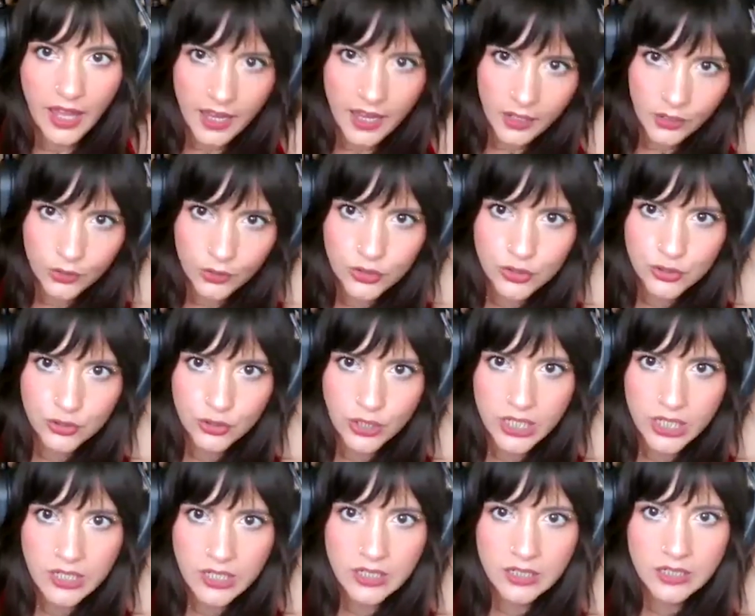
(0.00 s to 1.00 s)
hair
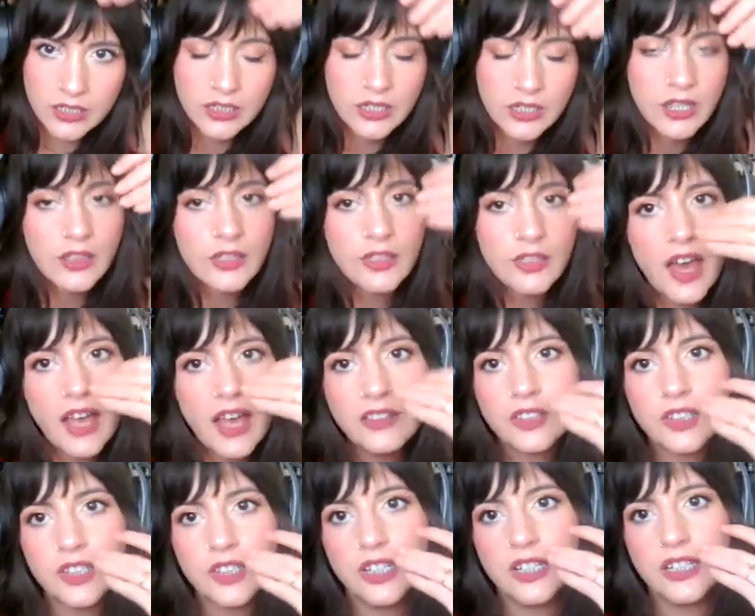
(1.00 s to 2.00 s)
streak,
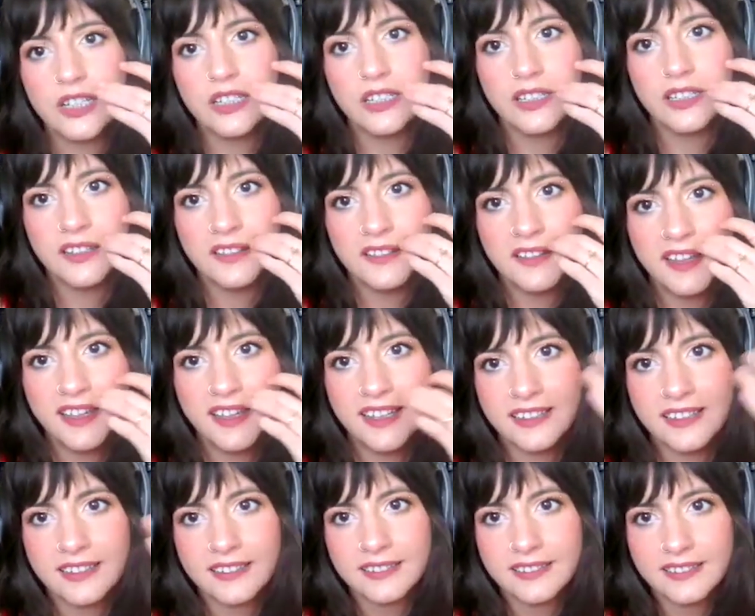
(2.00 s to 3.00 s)
that's gonna,
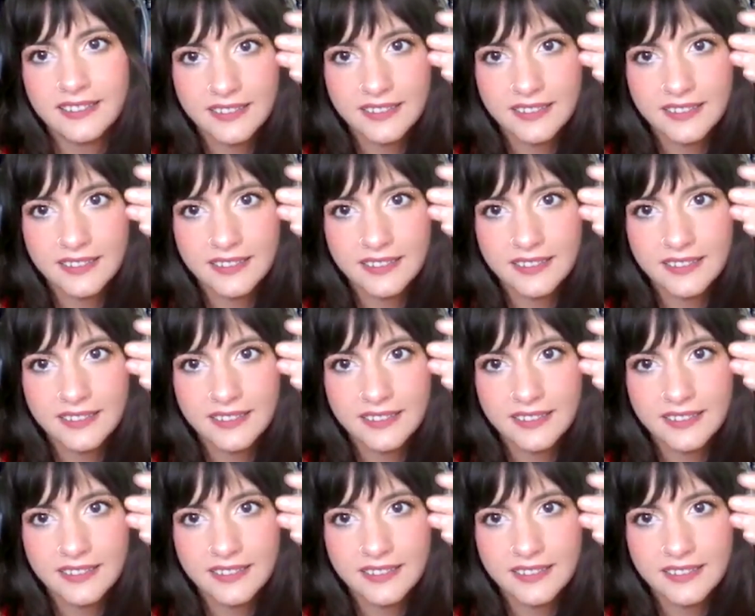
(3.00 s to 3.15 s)
like,